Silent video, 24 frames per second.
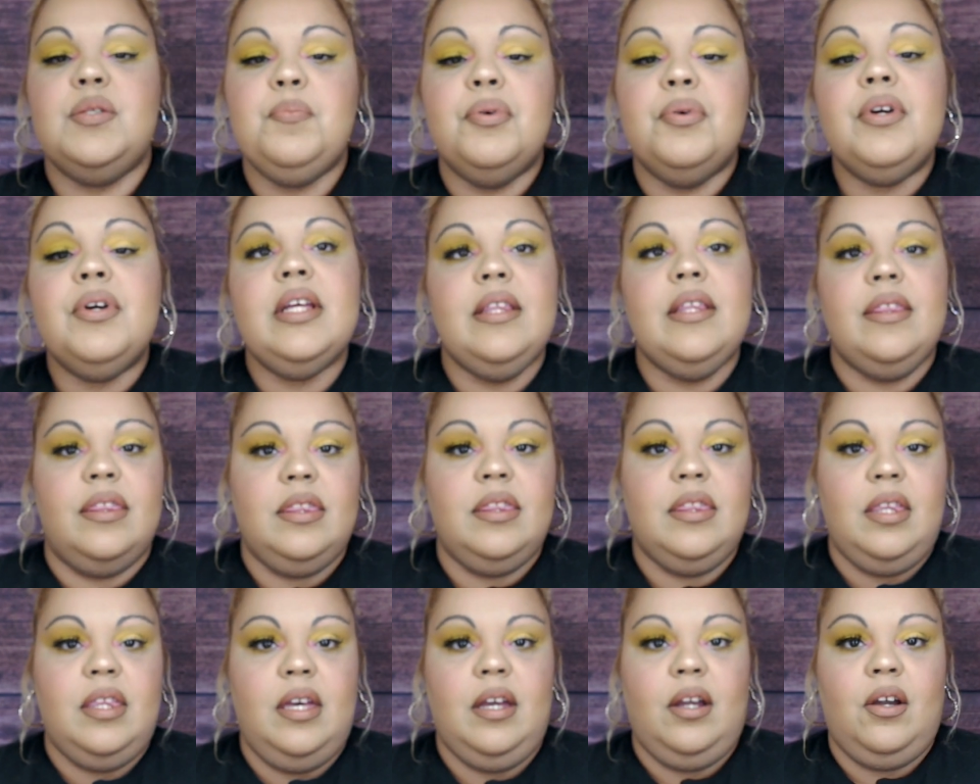pretty
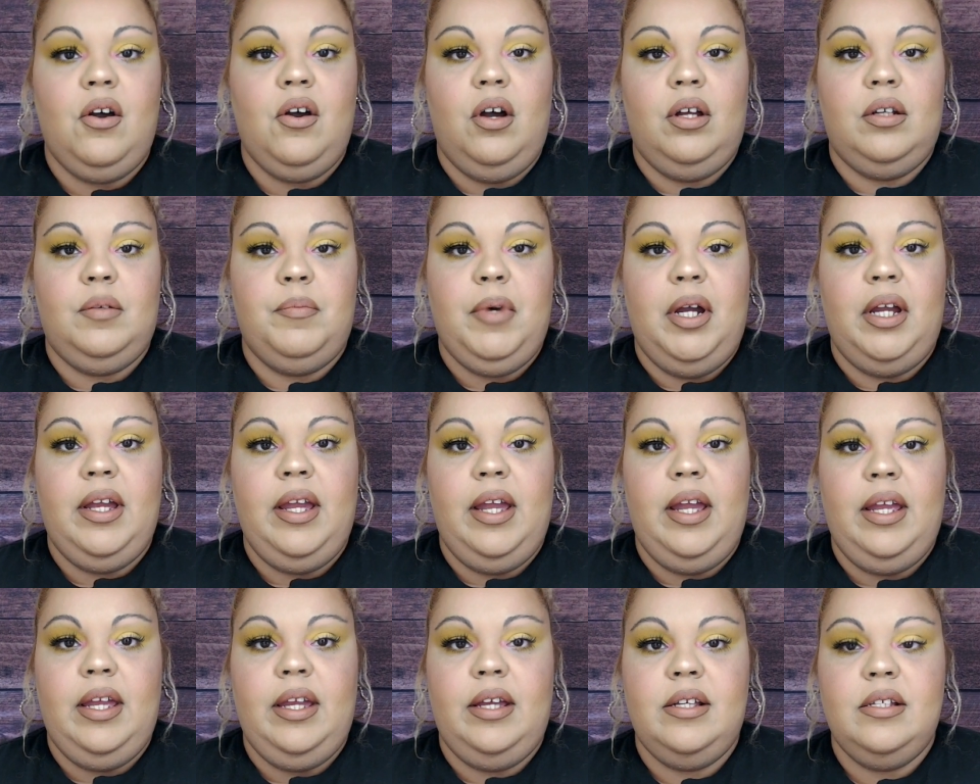thick on my
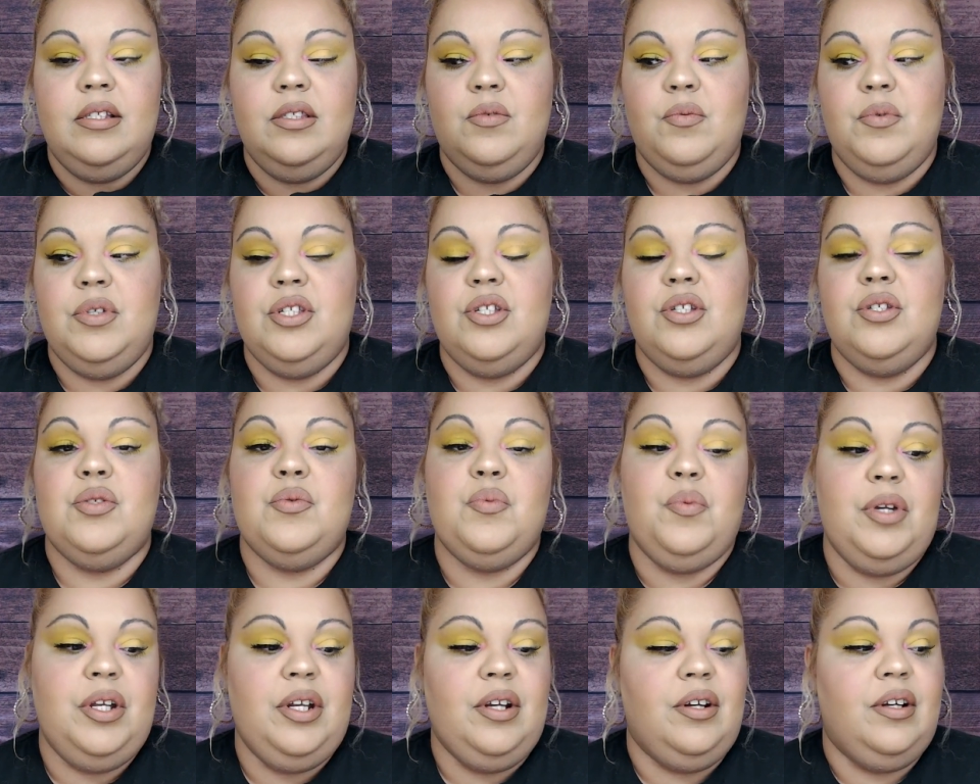hand, which is
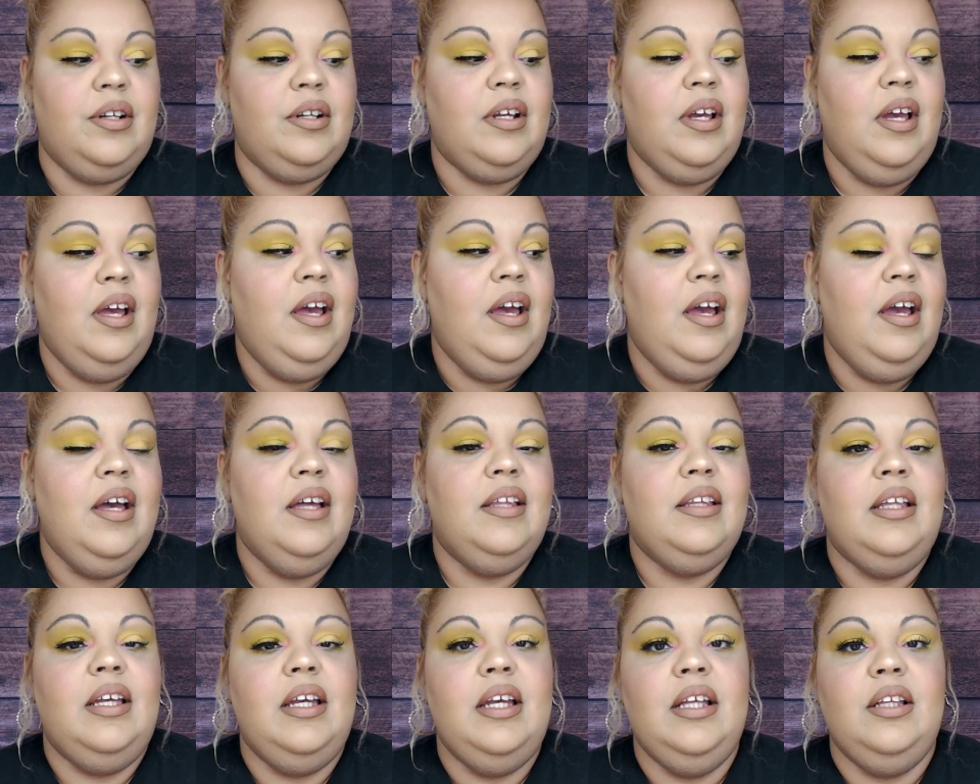weird.
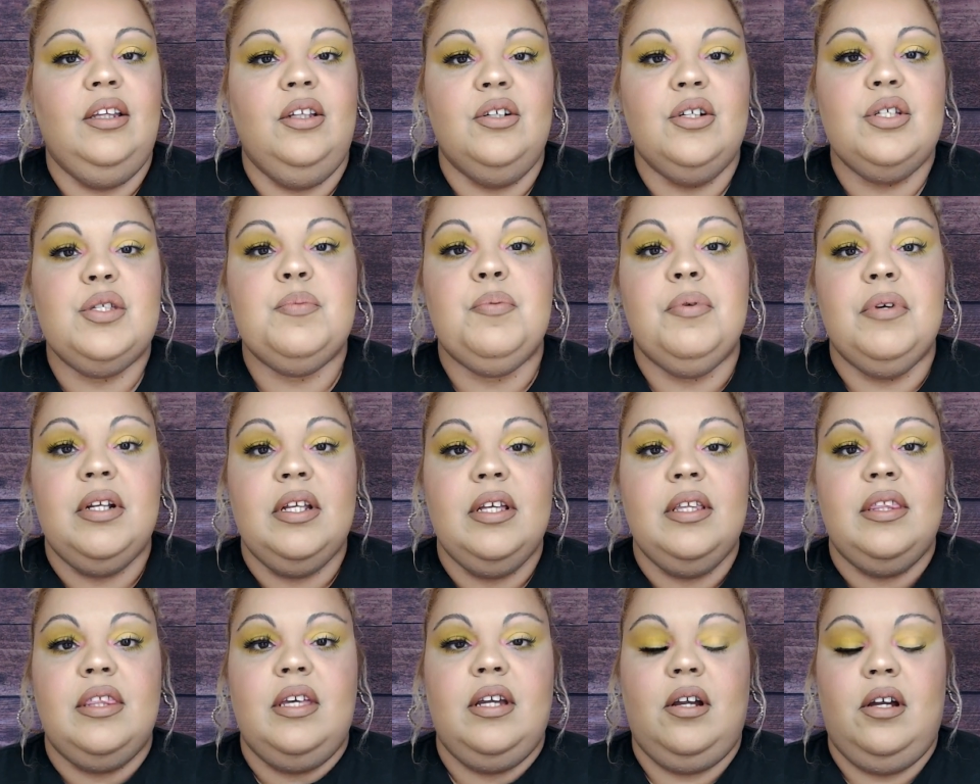It looks
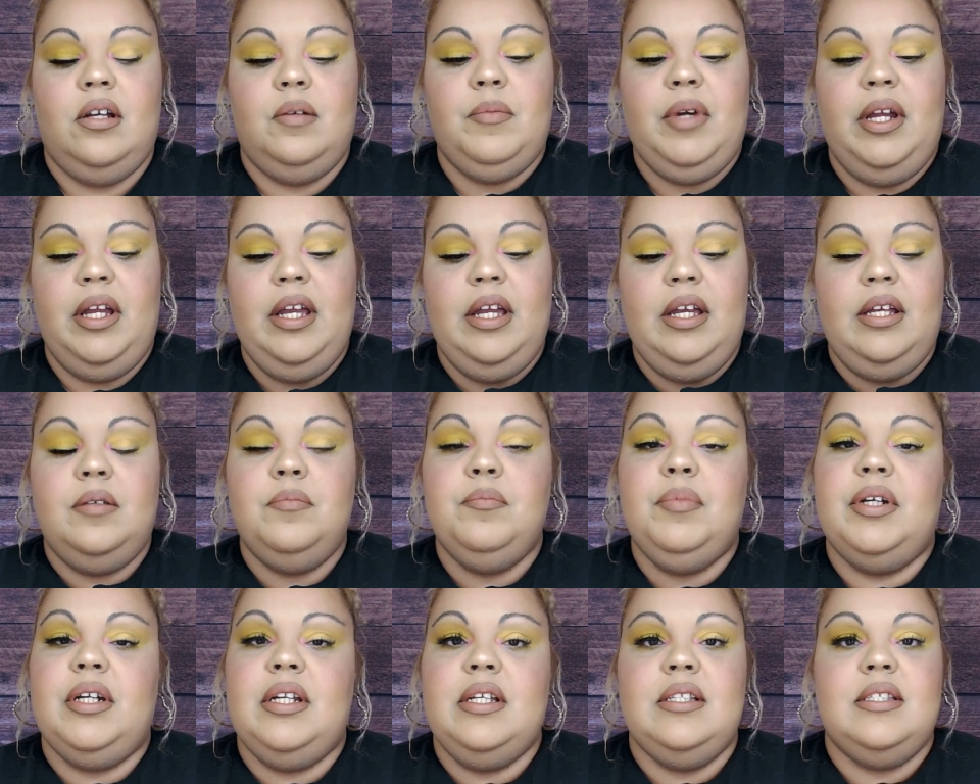pretty thick on my
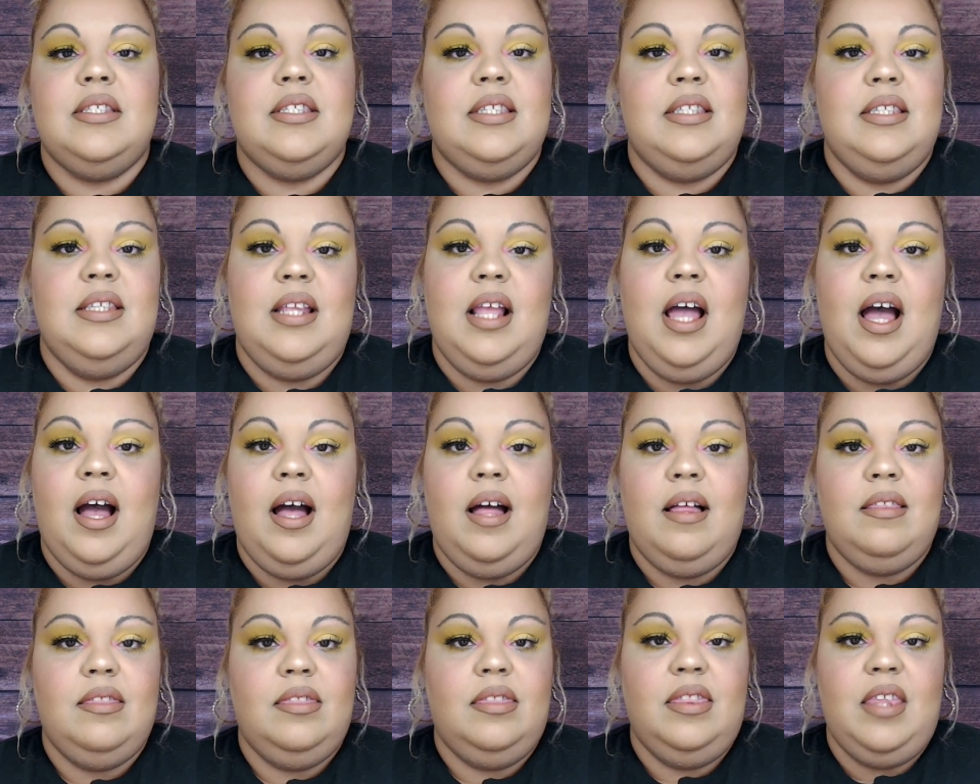hand, but it's
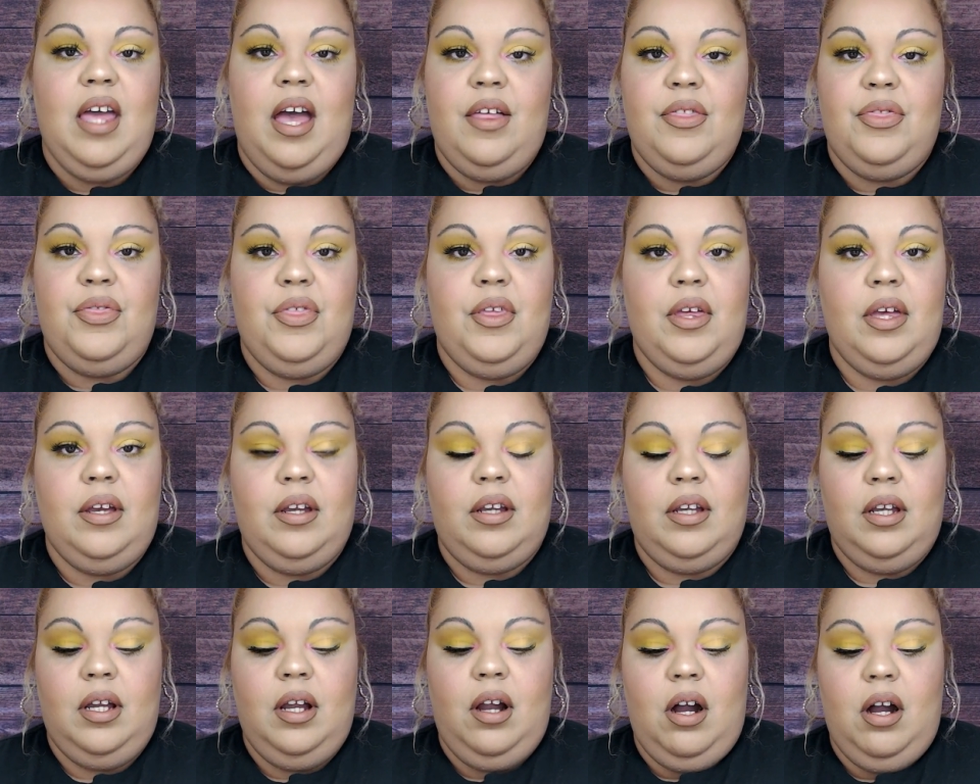not that
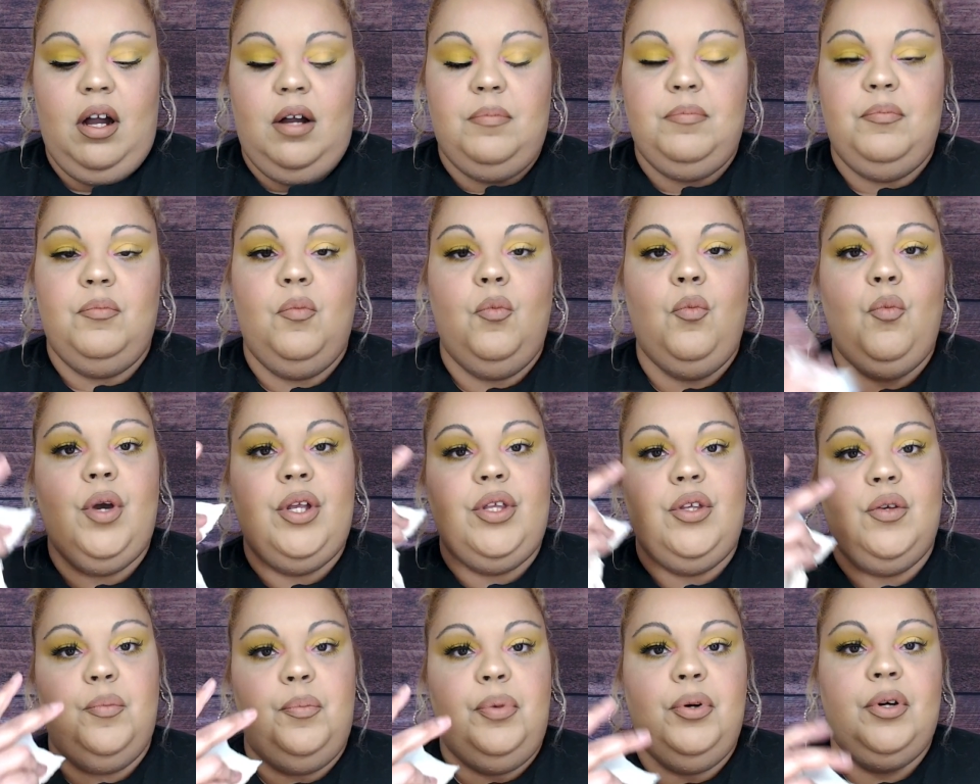thick
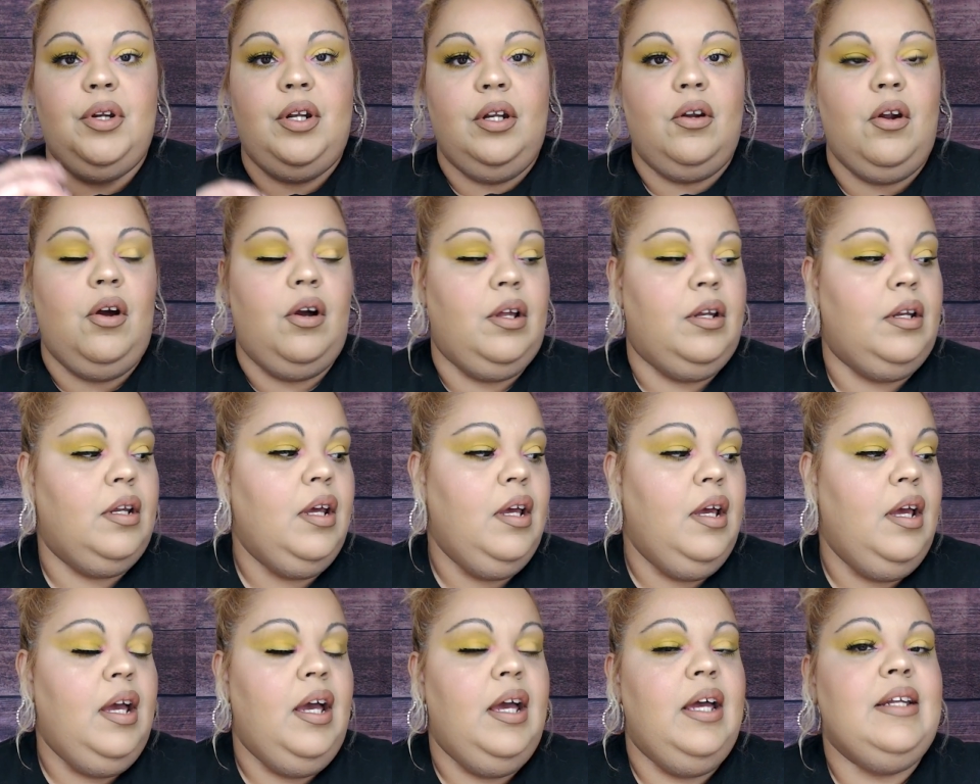when you put it on,
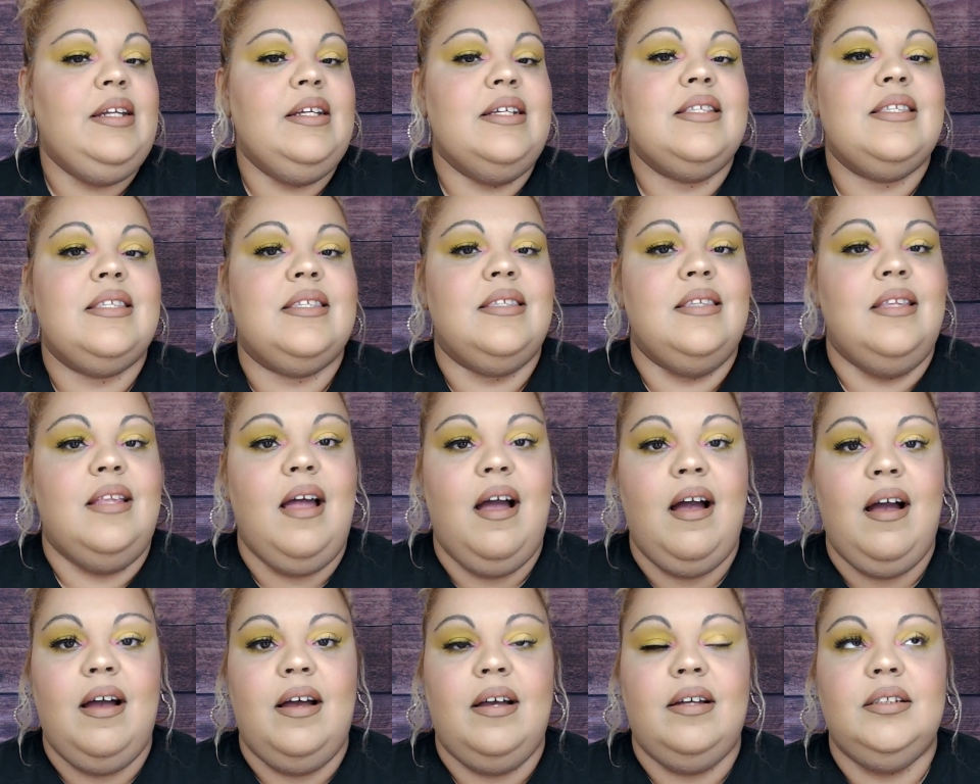and it's
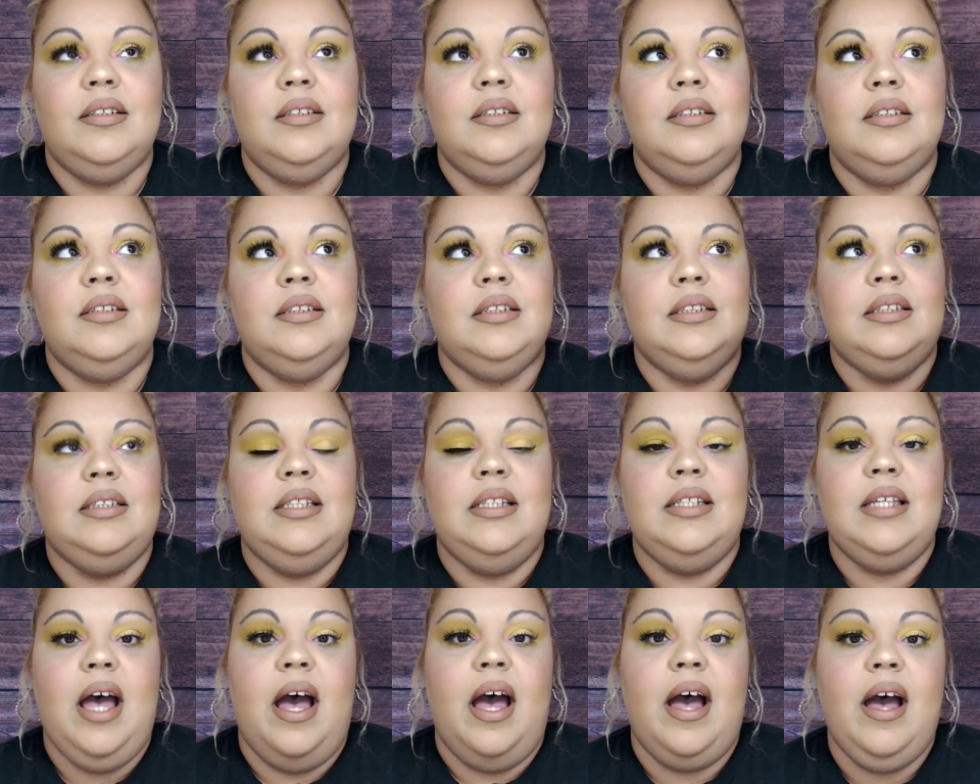not
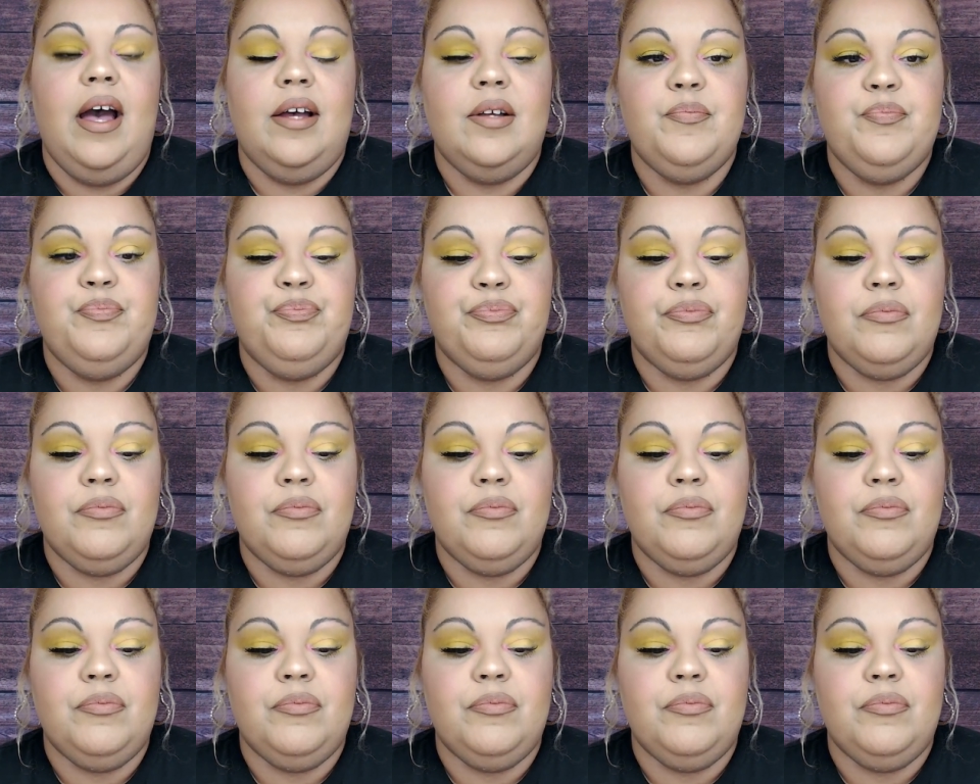that